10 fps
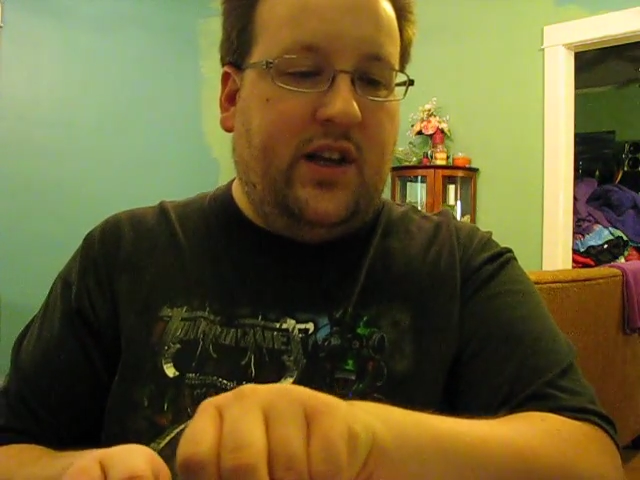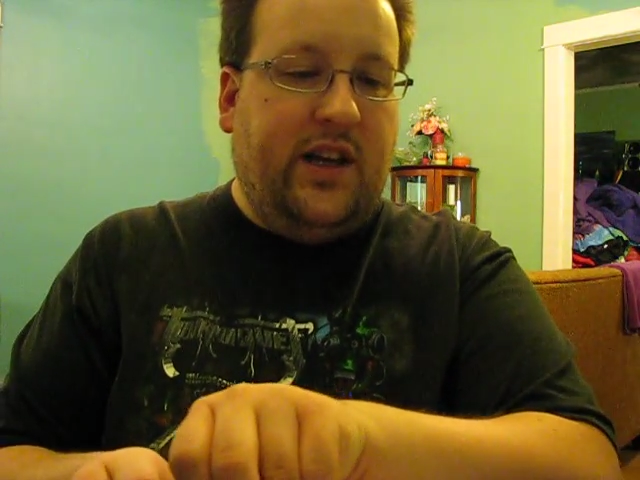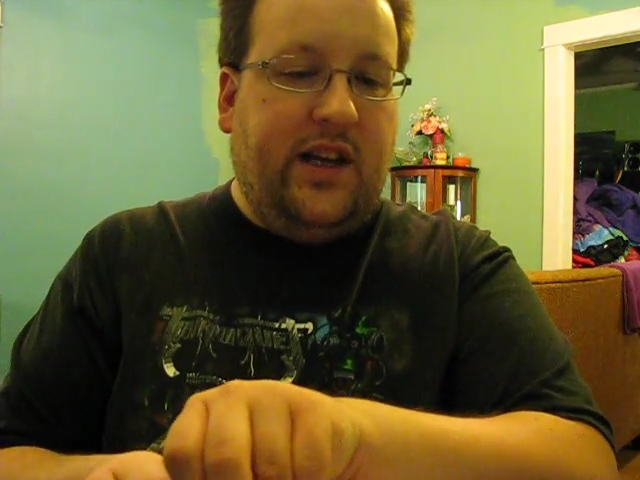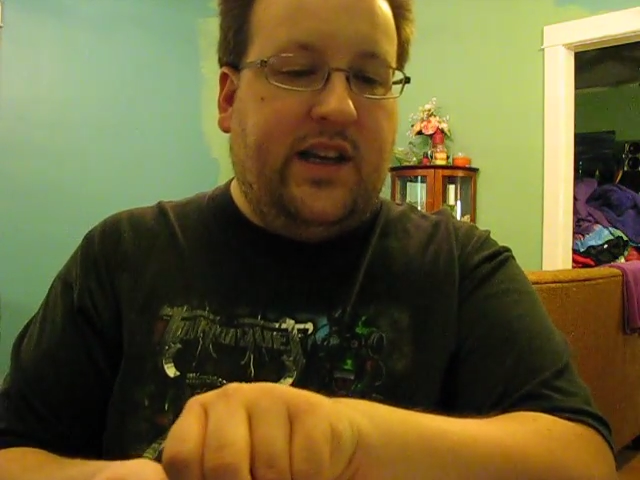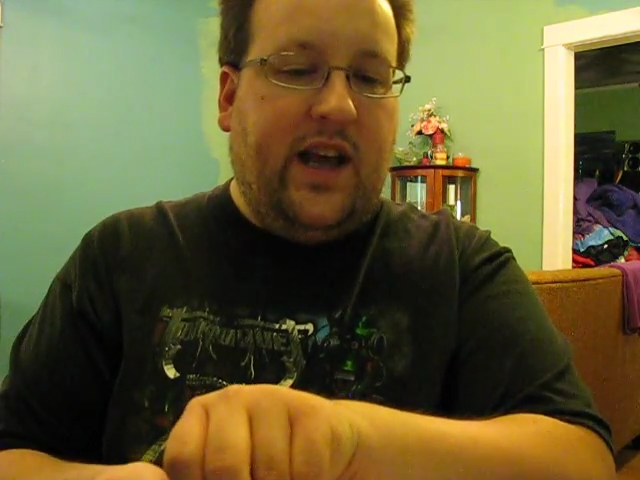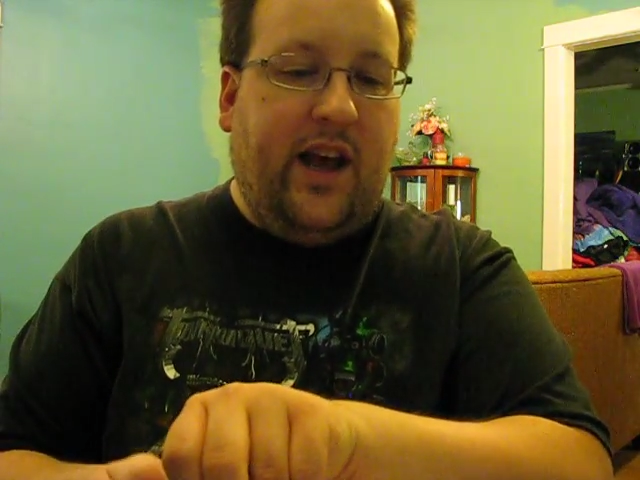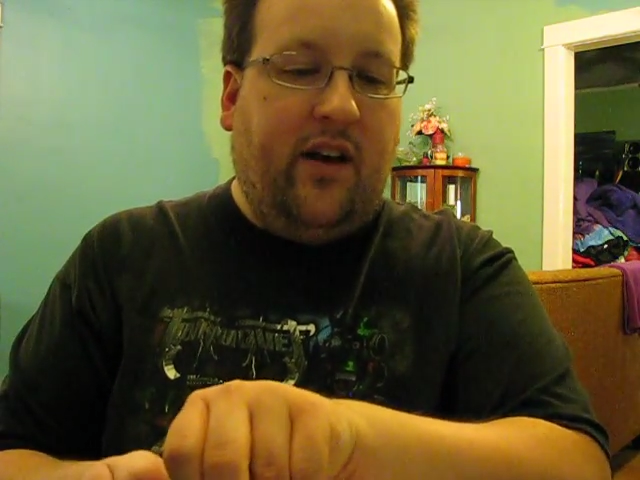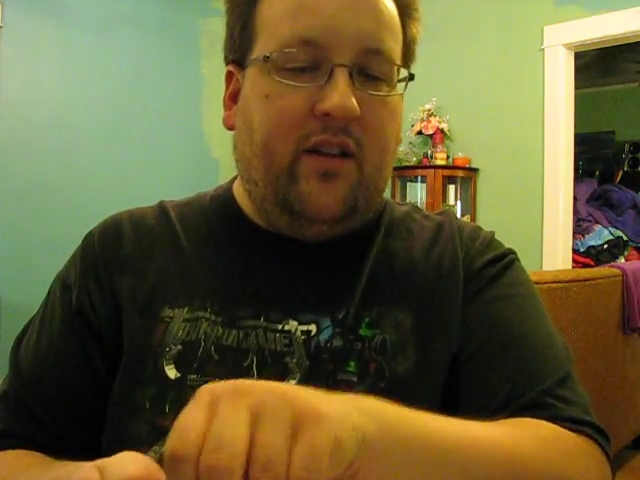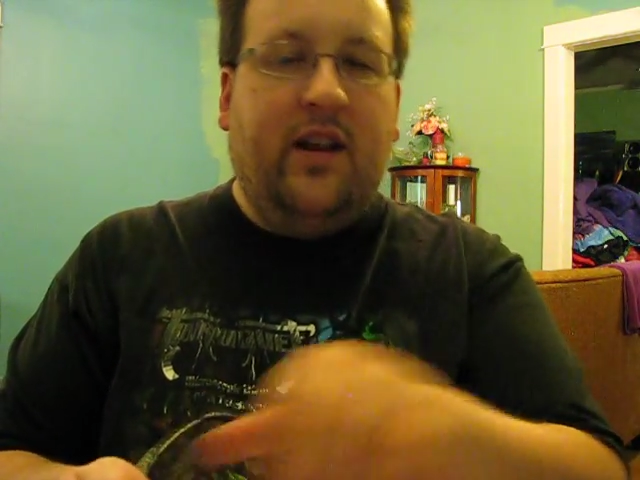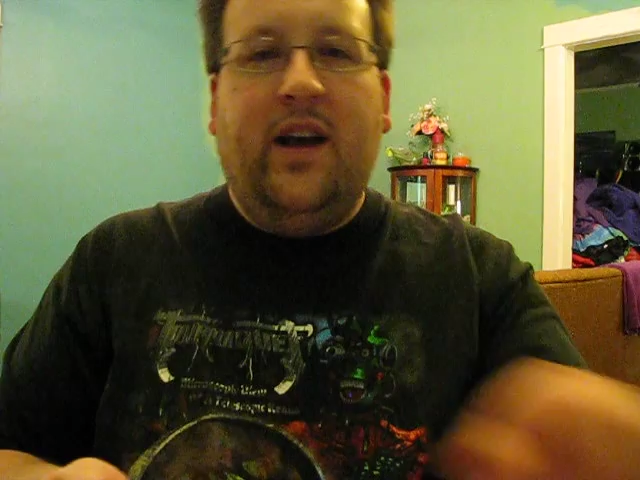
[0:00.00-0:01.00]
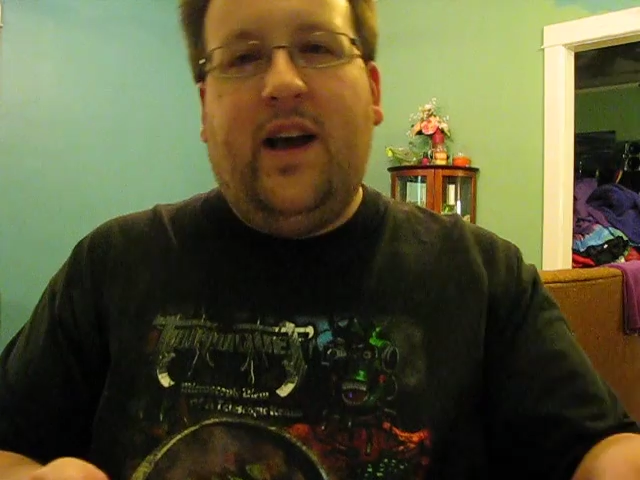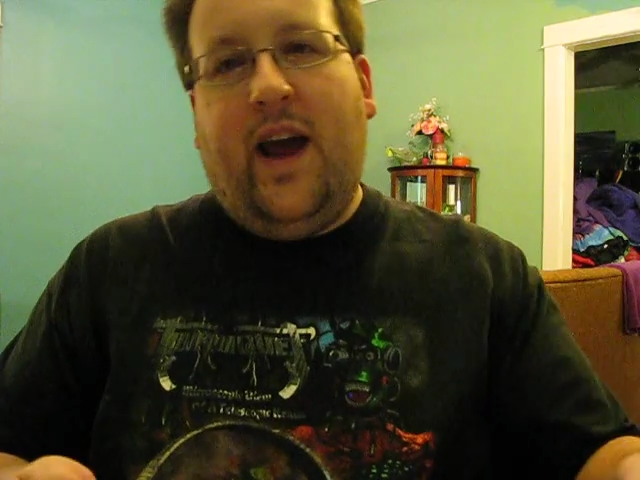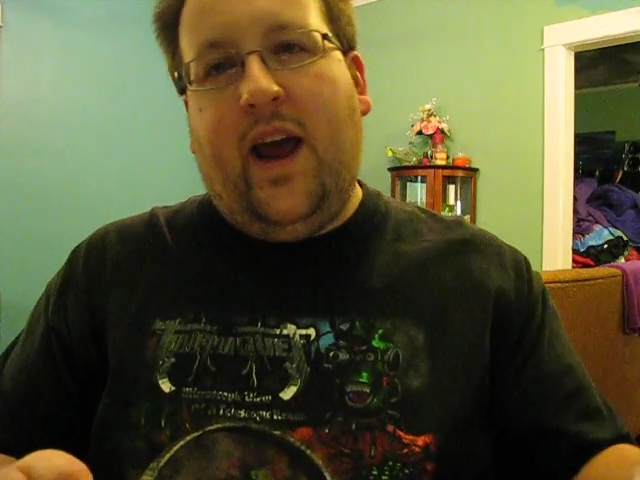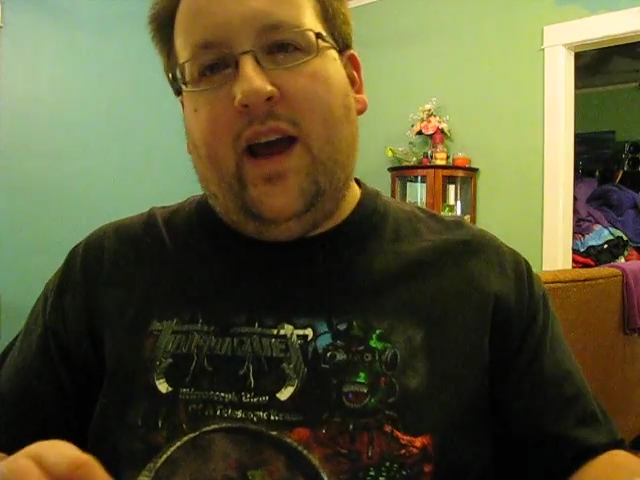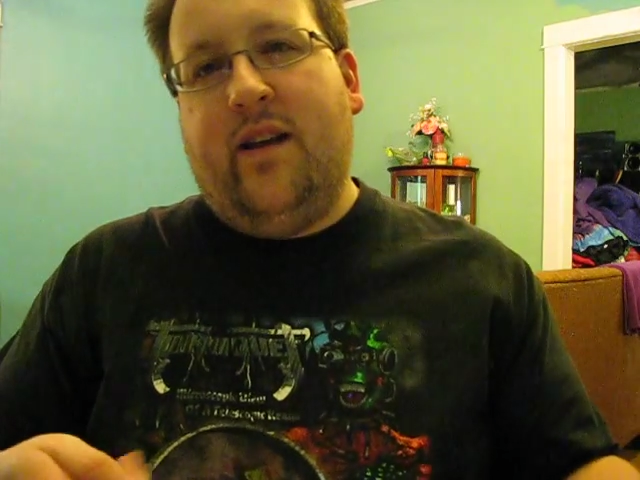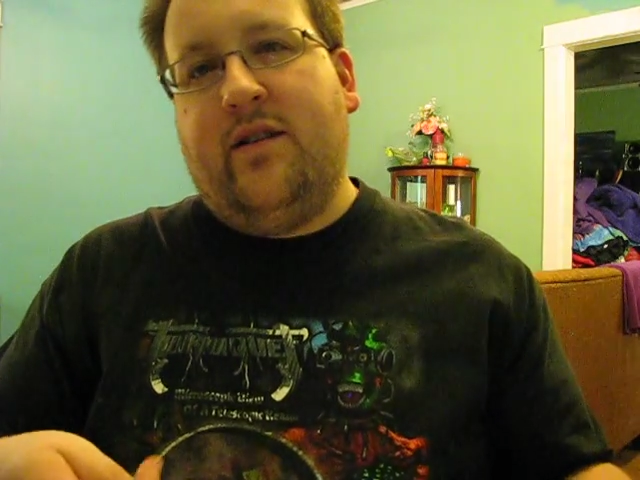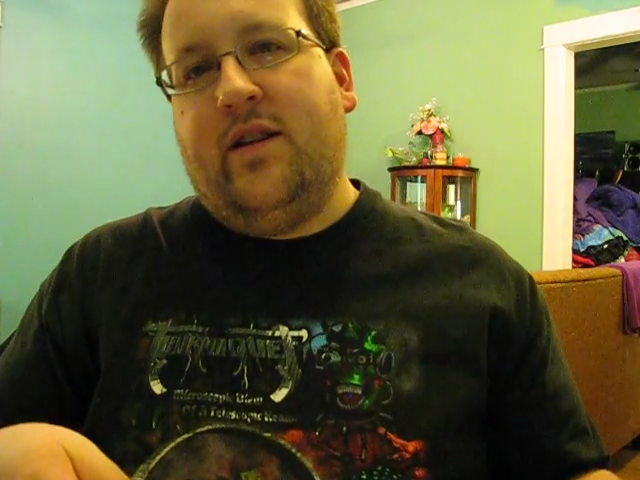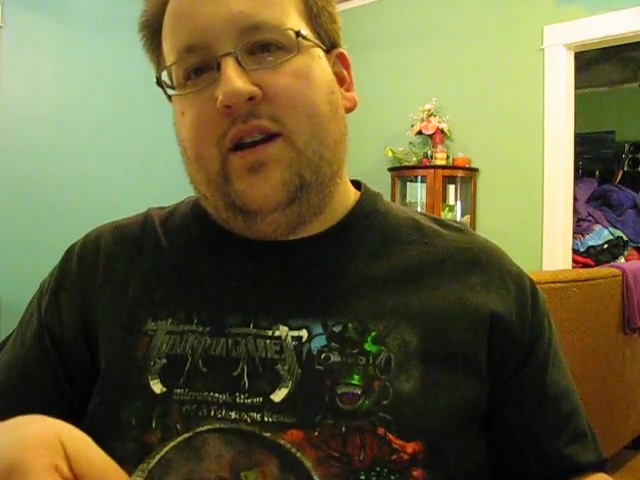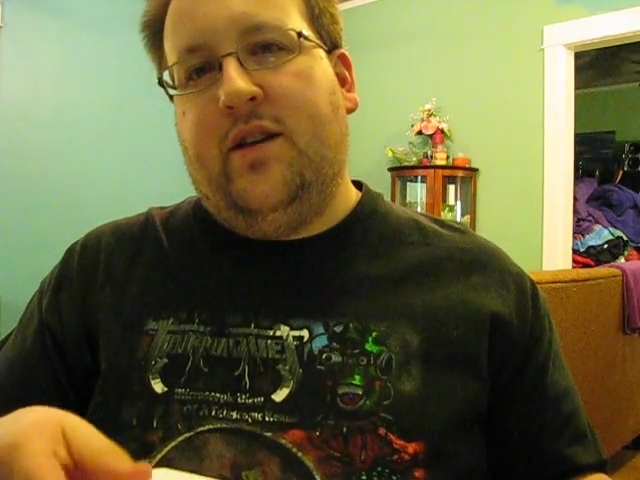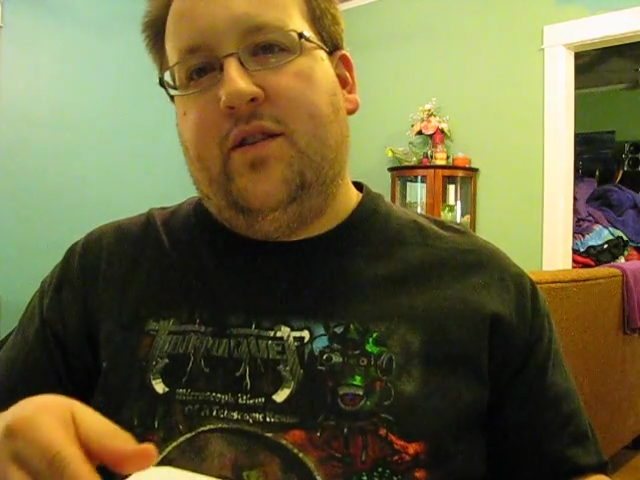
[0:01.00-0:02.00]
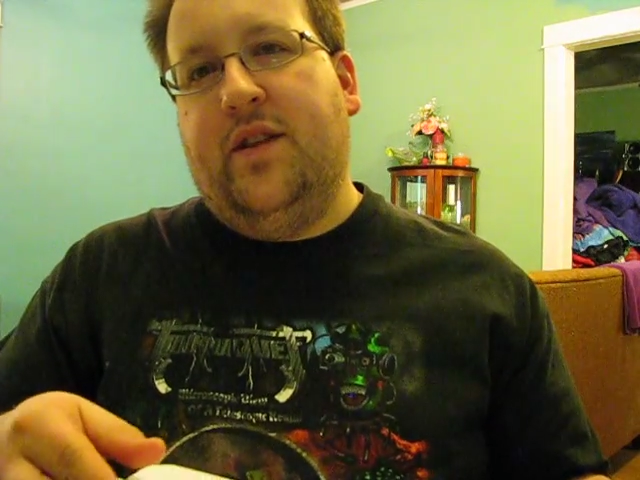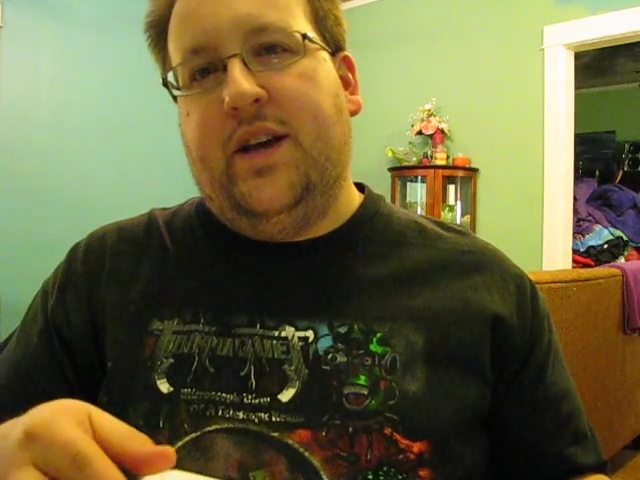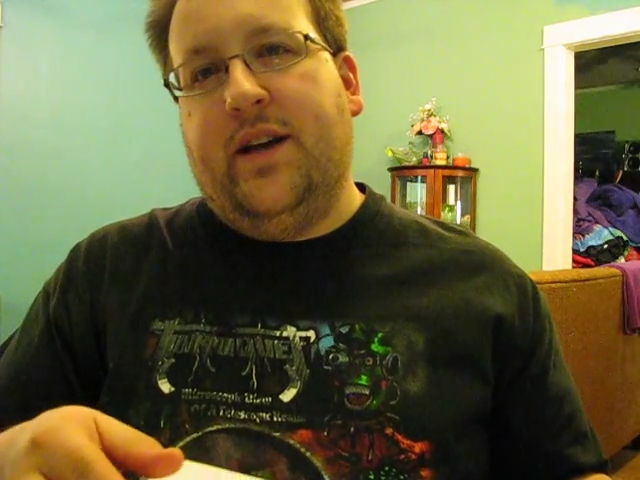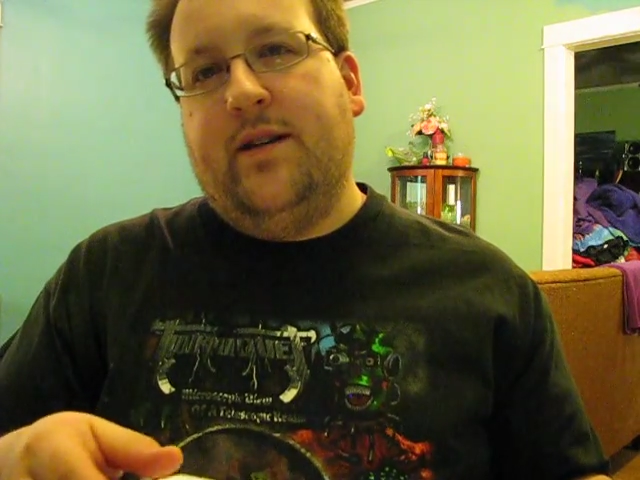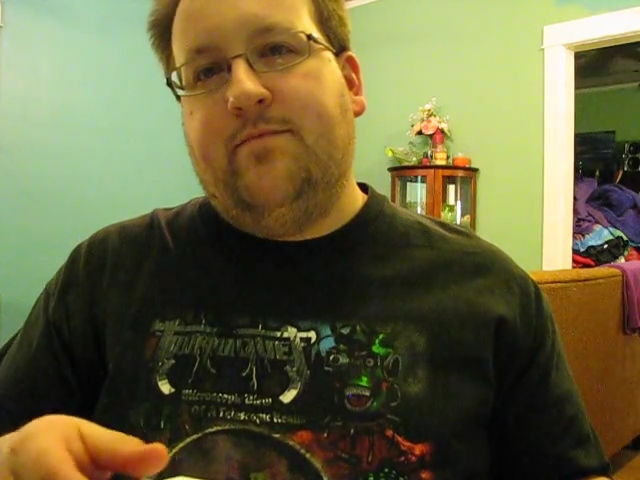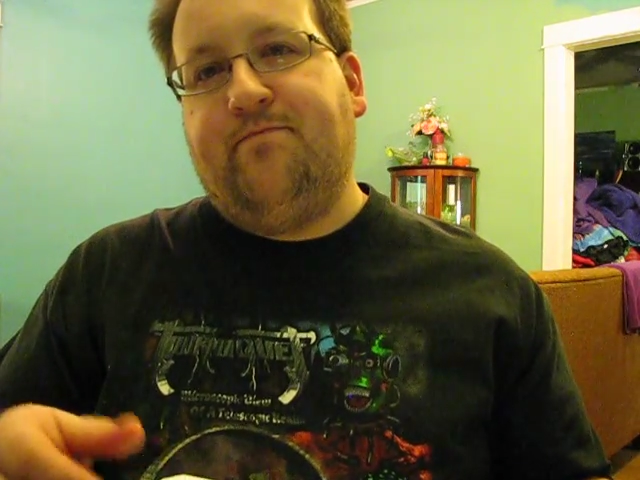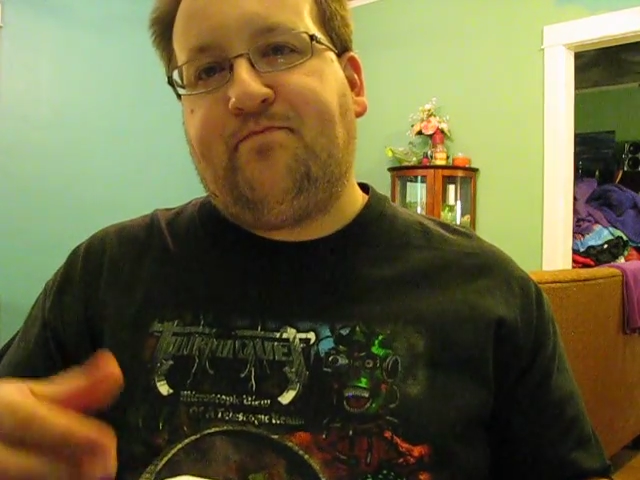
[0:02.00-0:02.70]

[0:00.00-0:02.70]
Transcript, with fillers: to detail and the